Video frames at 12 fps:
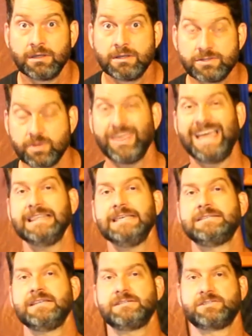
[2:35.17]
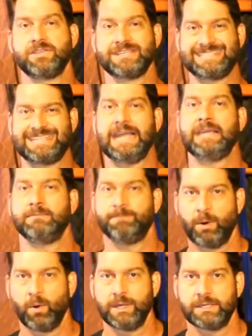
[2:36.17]
So that leads us to the second
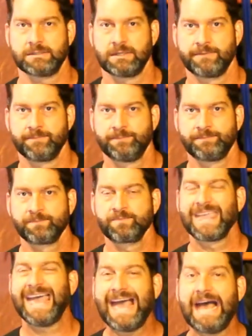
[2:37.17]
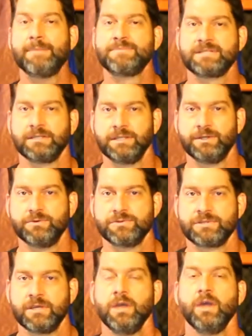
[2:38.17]
point.
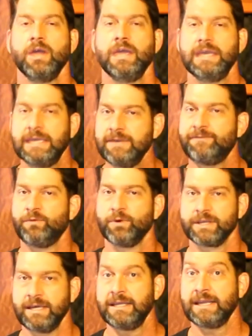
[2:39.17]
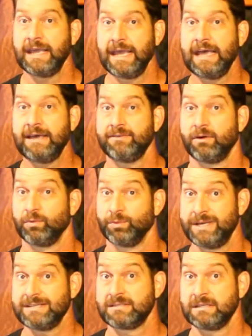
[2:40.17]
Absolutes. If we're going to have a
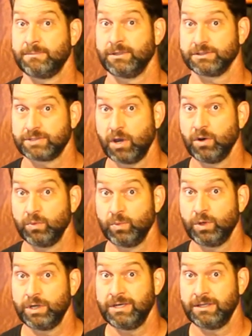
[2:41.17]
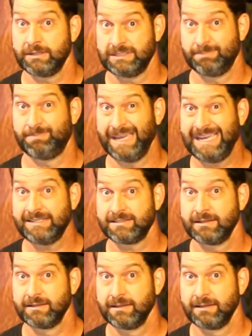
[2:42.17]
reasonable tonewood debate
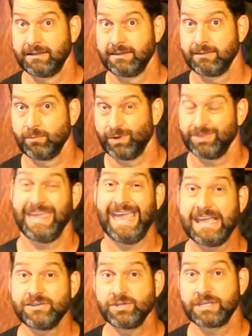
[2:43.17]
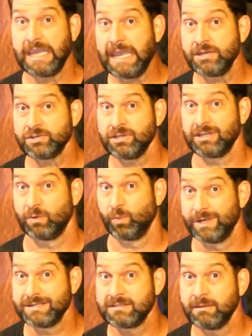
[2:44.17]
with education and
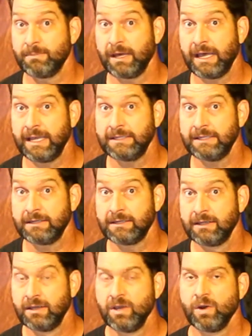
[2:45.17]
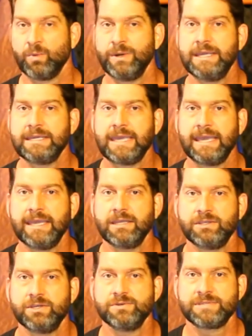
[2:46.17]
wisdom behind it, we can't
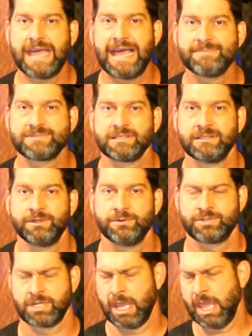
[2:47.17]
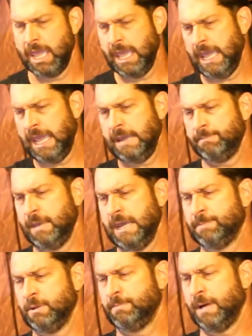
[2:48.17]
use absolutes. A
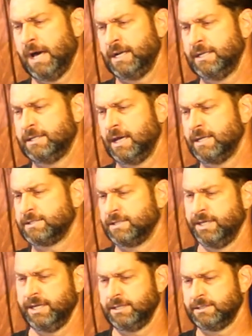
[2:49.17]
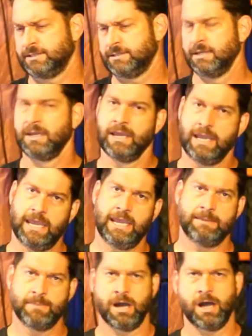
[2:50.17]
maple body does this. A
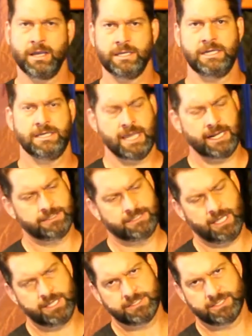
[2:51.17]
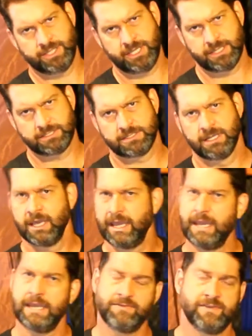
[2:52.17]
mahogany neck does this.
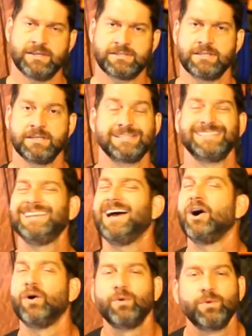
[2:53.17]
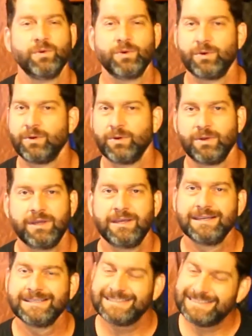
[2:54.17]
A this does it. No.
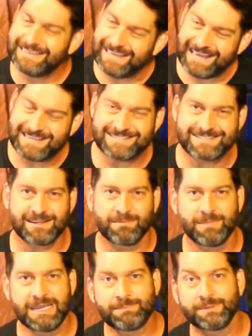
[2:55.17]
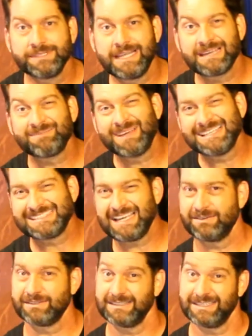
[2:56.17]
Yes, a maple neck may
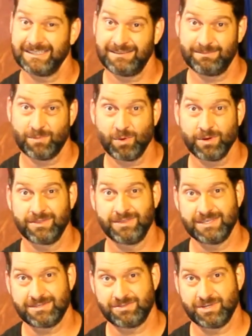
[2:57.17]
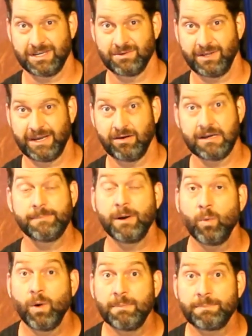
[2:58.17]
sound a little more in this general area, but
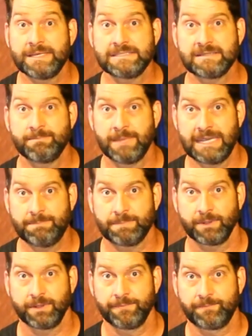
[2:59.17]
what piece of maple?